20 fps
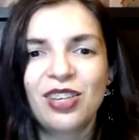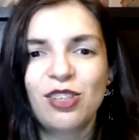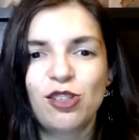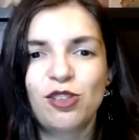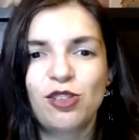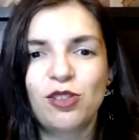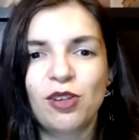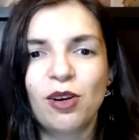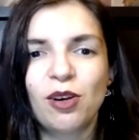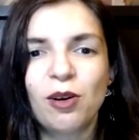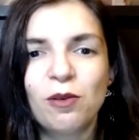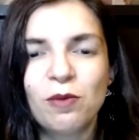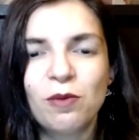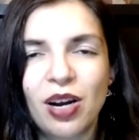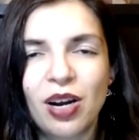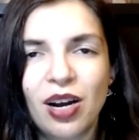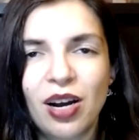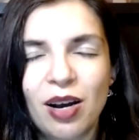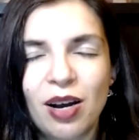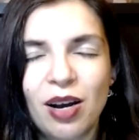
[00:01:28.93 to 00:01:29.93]
So
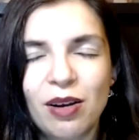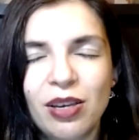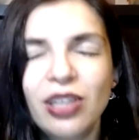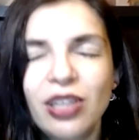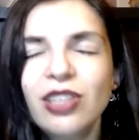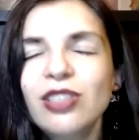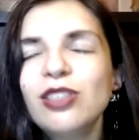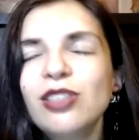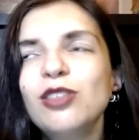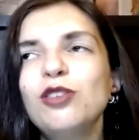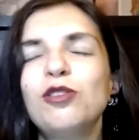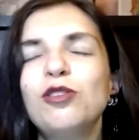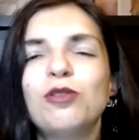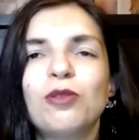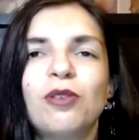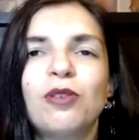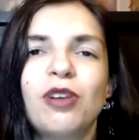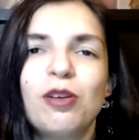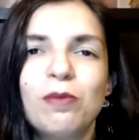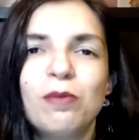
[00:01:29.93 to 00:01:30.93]
it is a
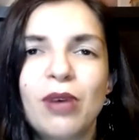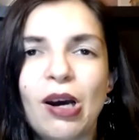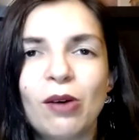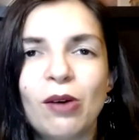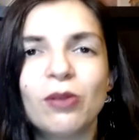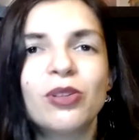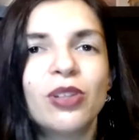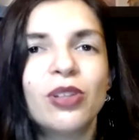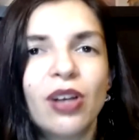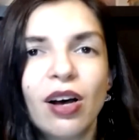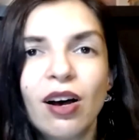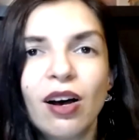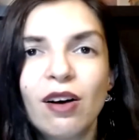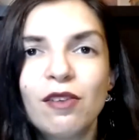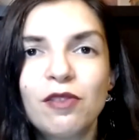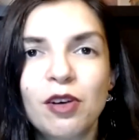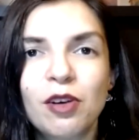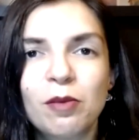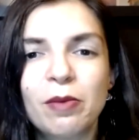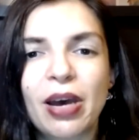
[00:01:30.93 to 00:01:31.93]
story about
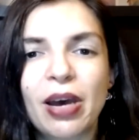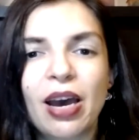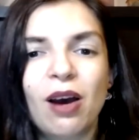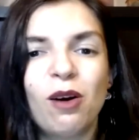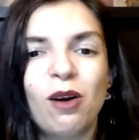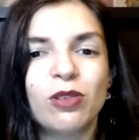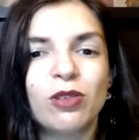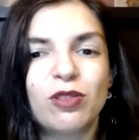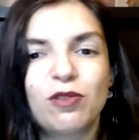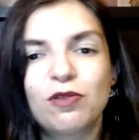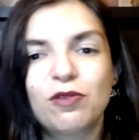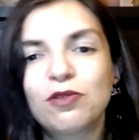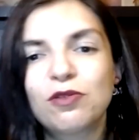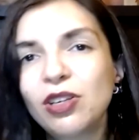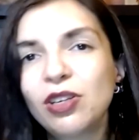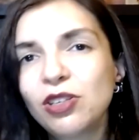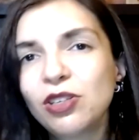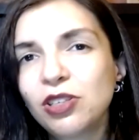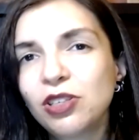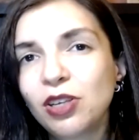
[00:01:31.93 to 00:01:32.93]
love, about
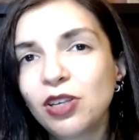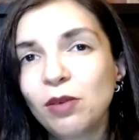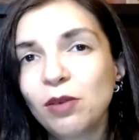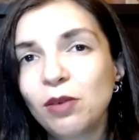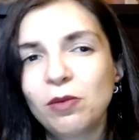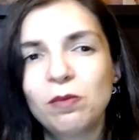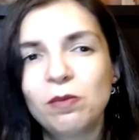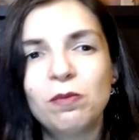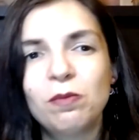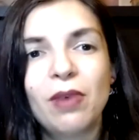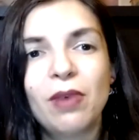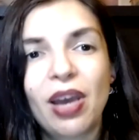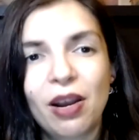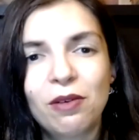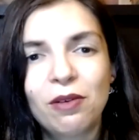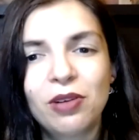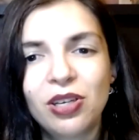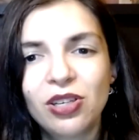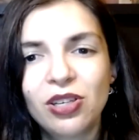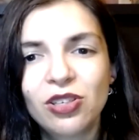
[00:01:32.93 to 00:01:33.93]
friendship,
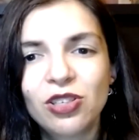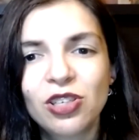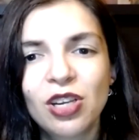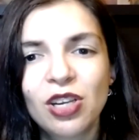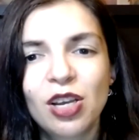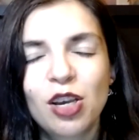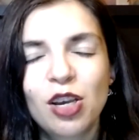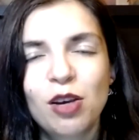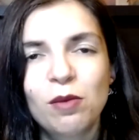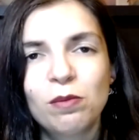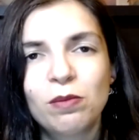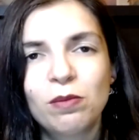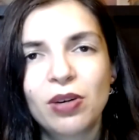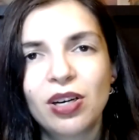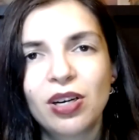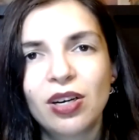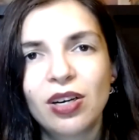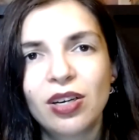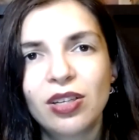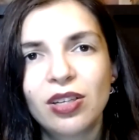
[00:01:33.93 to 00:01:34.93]
marriage,
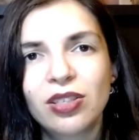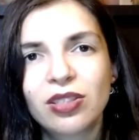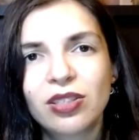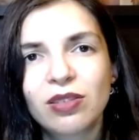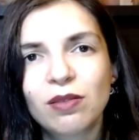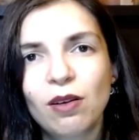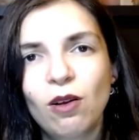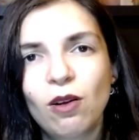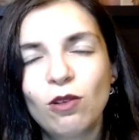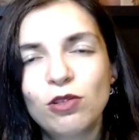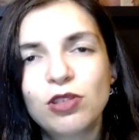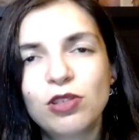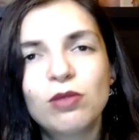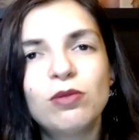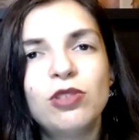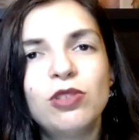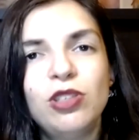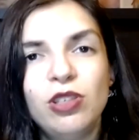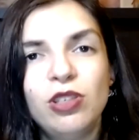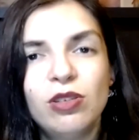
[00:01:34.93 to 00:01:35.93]
but
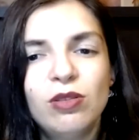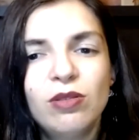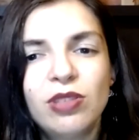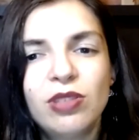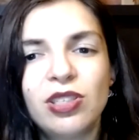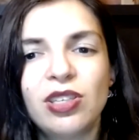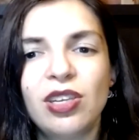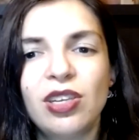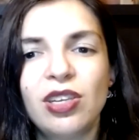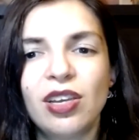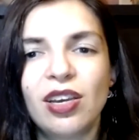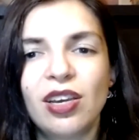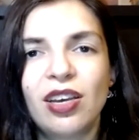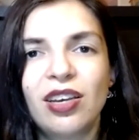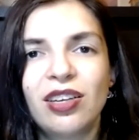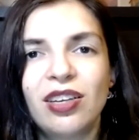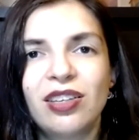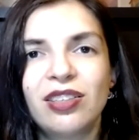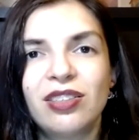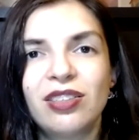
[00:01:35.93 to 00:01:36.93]
also duty
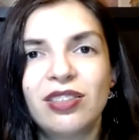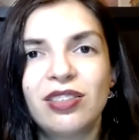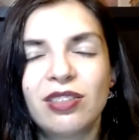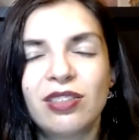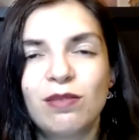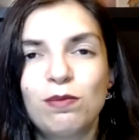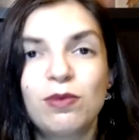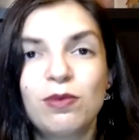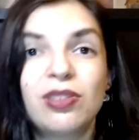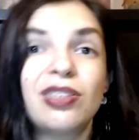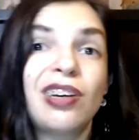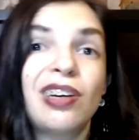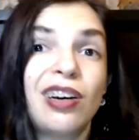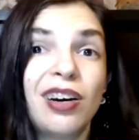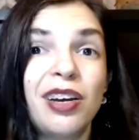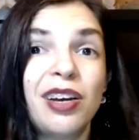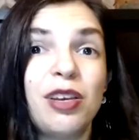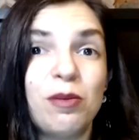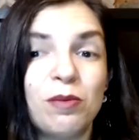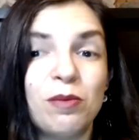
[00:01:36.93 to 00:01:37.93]
and
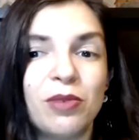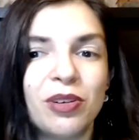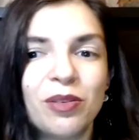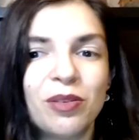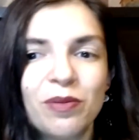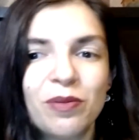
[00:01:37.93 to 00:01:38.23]
time.